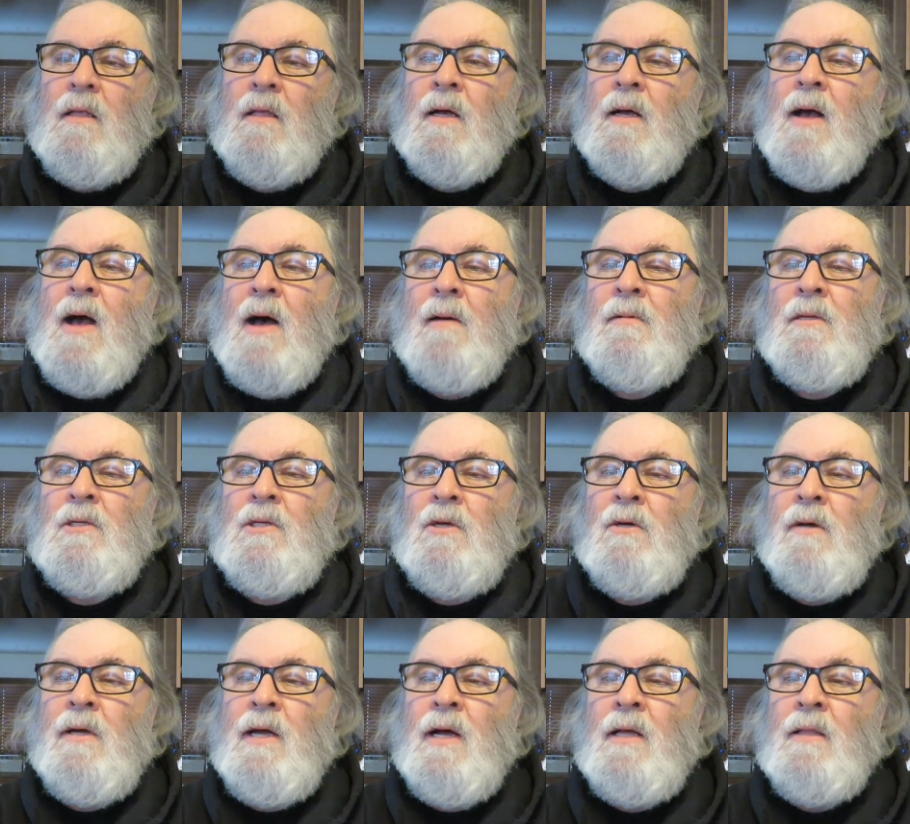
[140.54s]
a
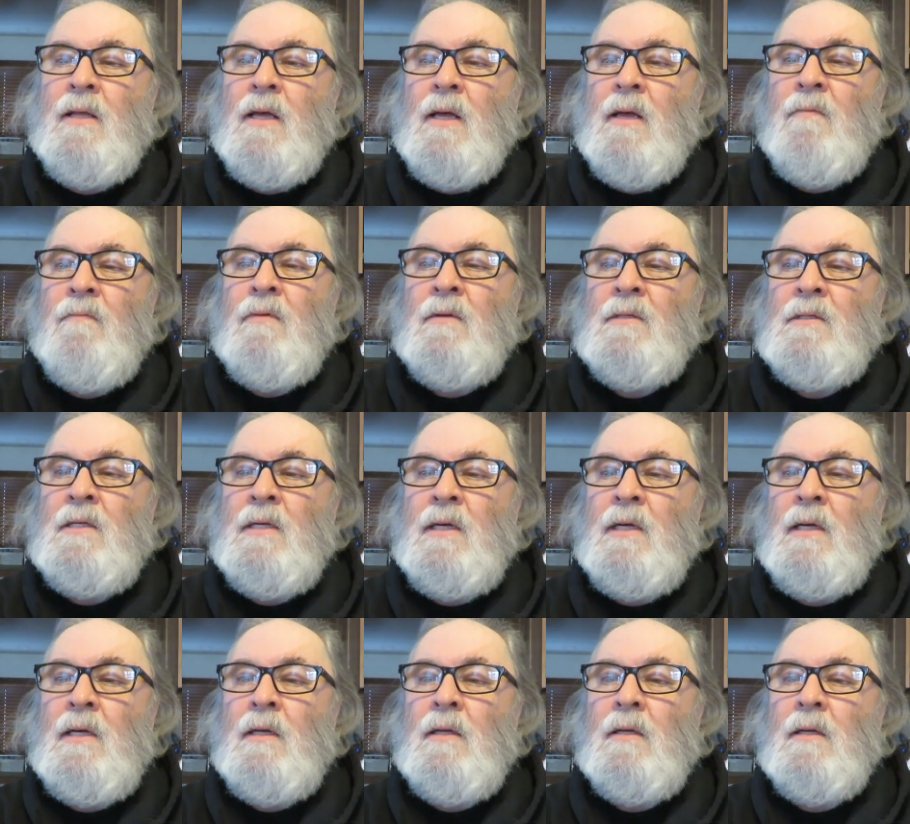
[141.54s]
commentary on the
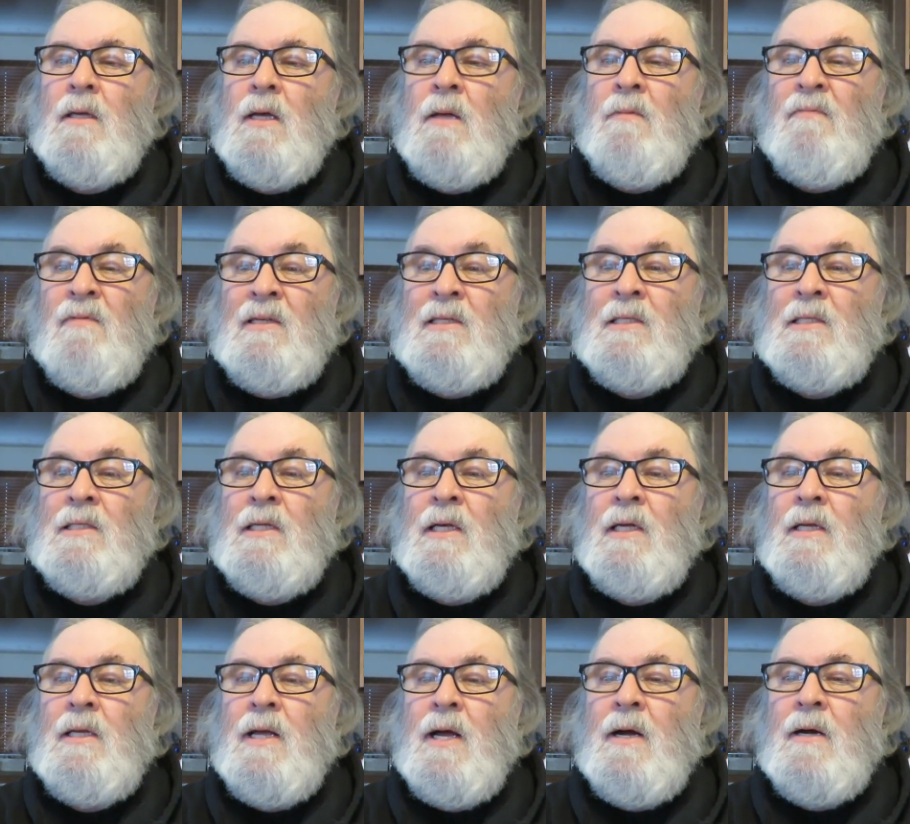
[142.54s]
infancy,
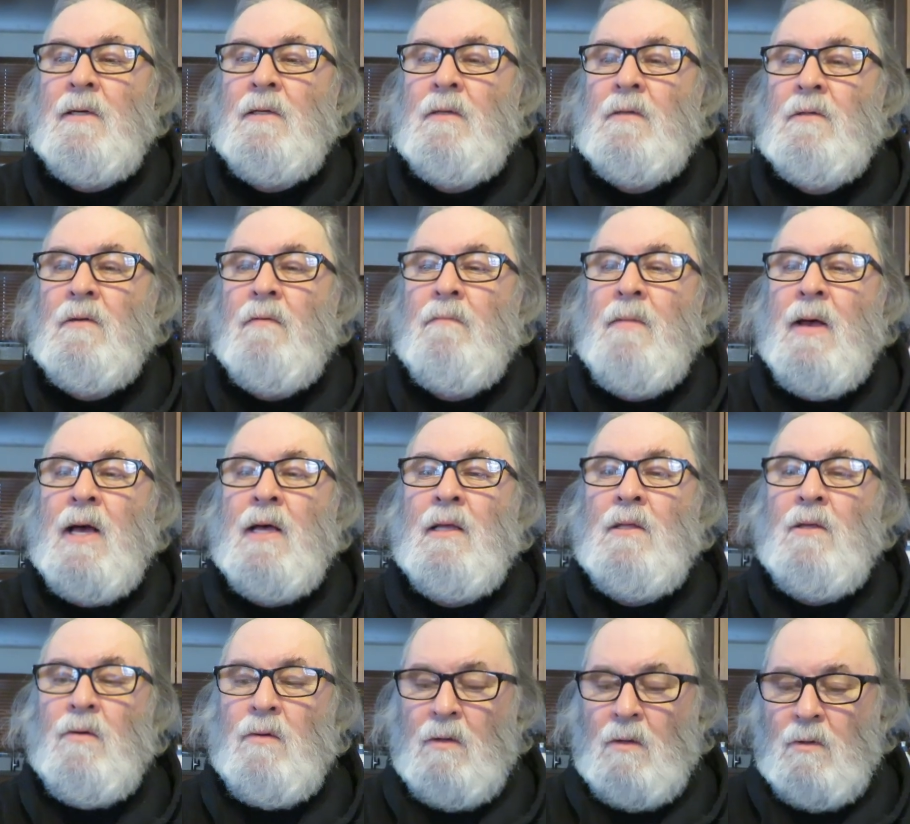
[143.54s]
infancy narratives of
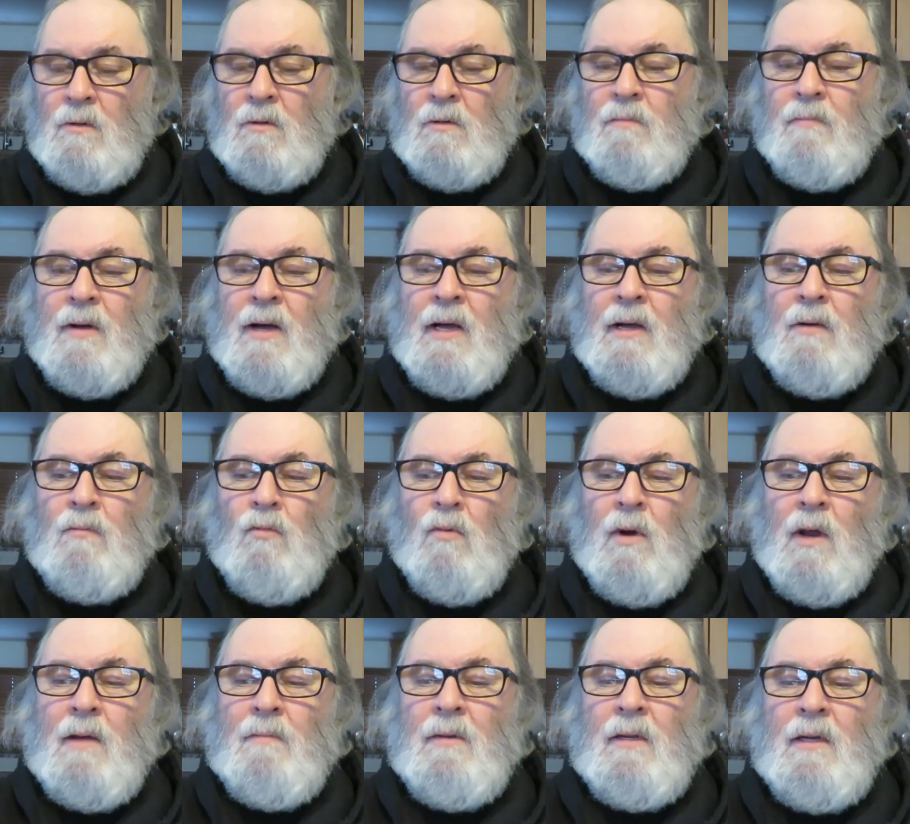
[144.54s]
Matthew and Luke by
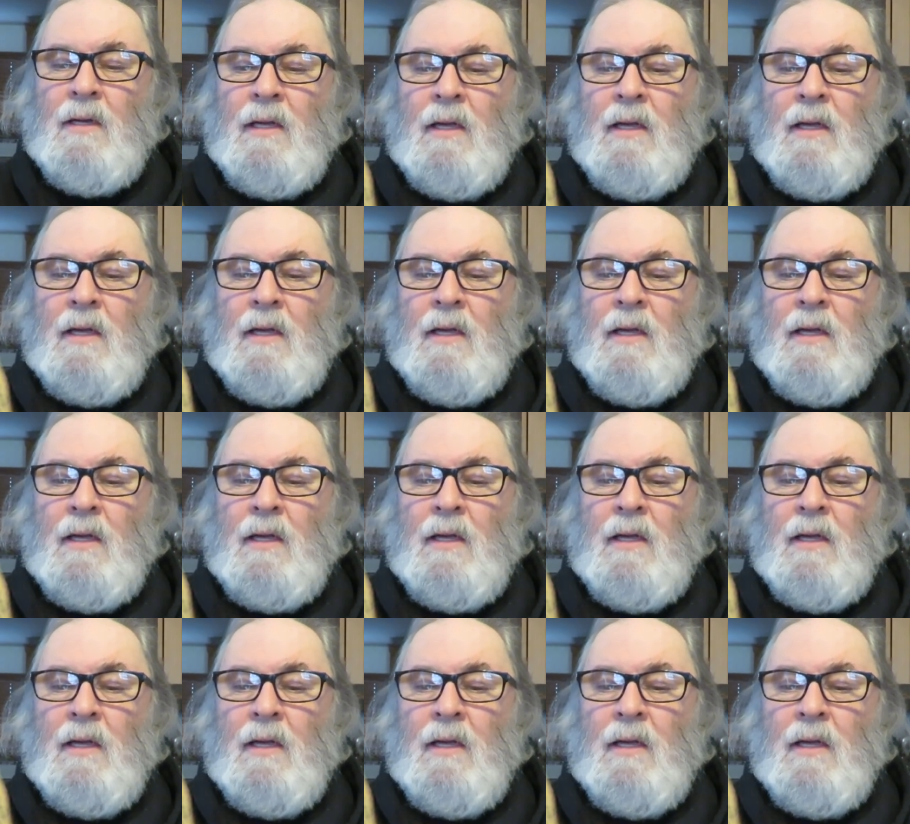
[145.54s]
Raymond